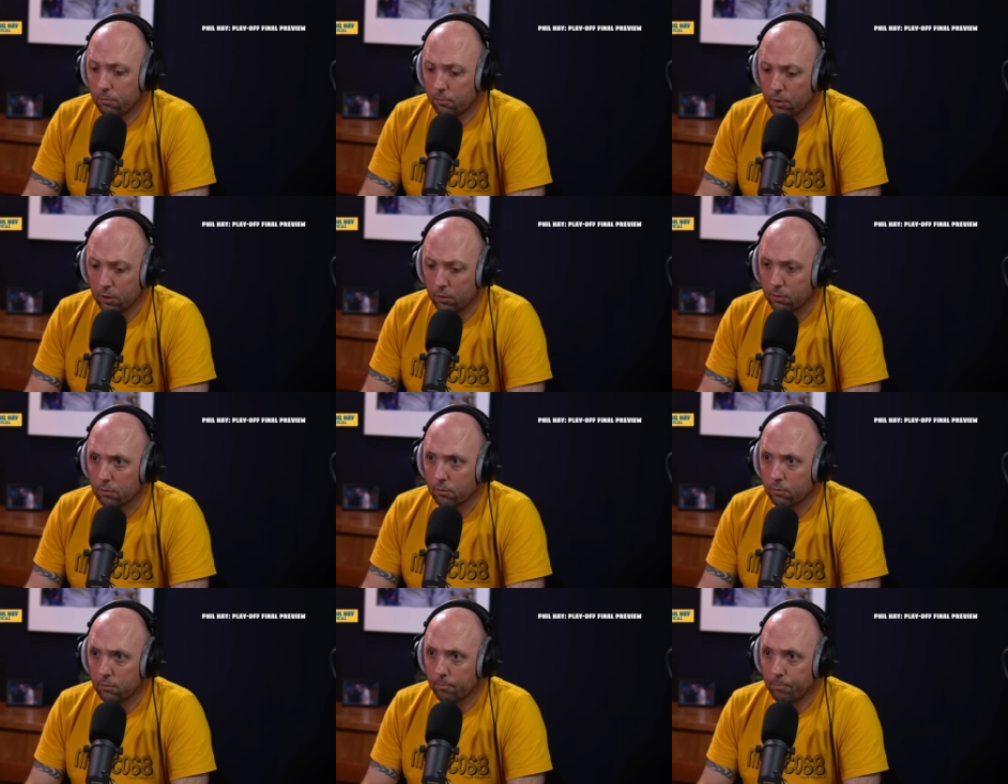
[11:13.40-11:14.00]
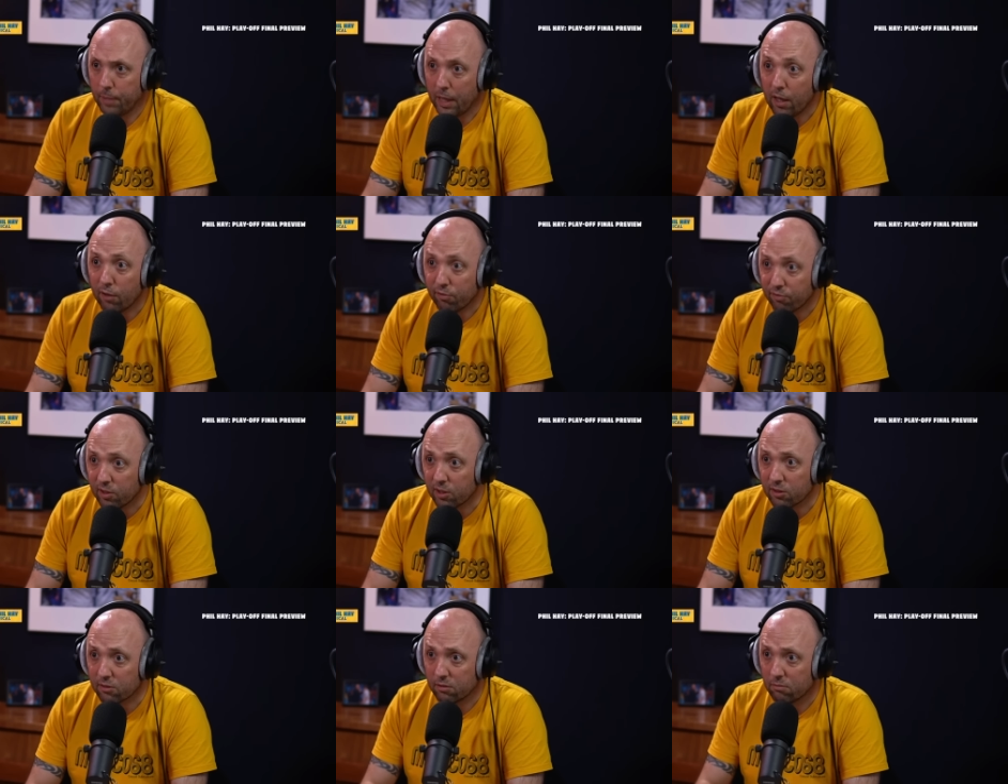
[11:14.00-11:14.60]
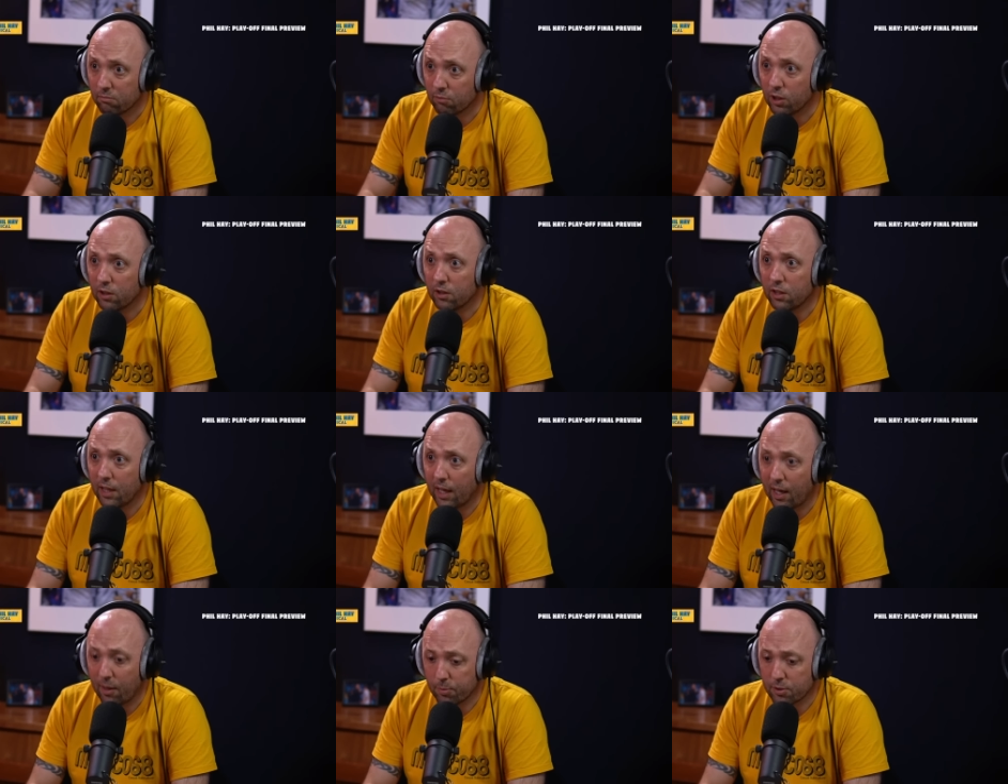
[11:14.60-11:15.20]
you know, perfect,
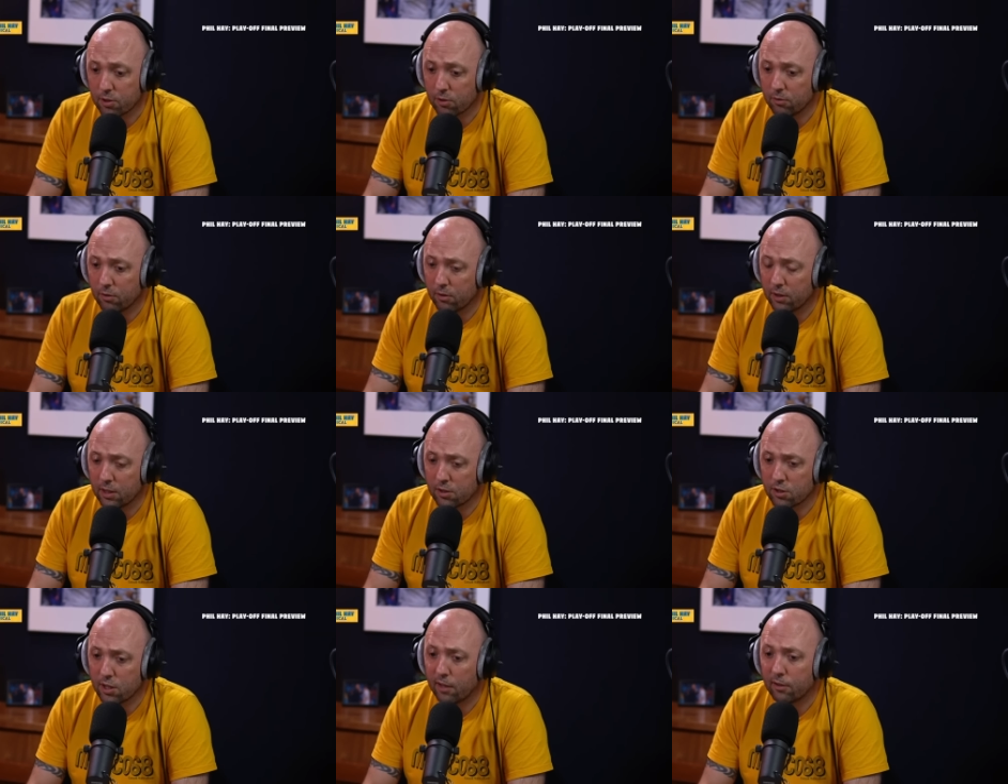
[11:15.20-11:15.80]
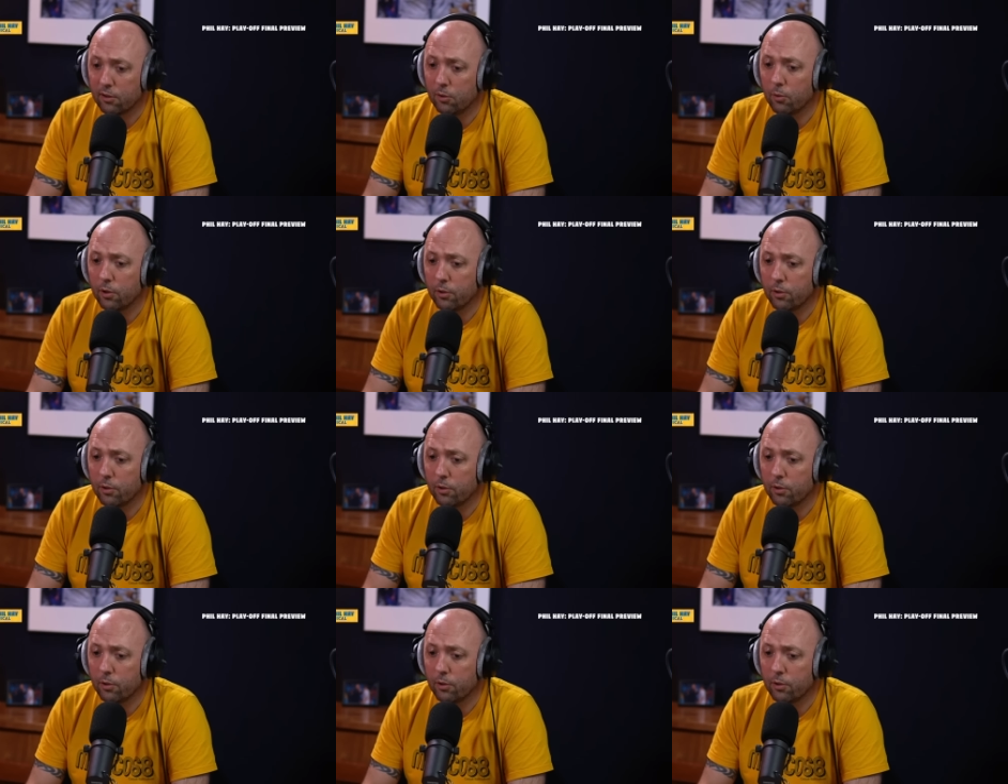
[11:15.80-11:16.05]
really, absolutely exactly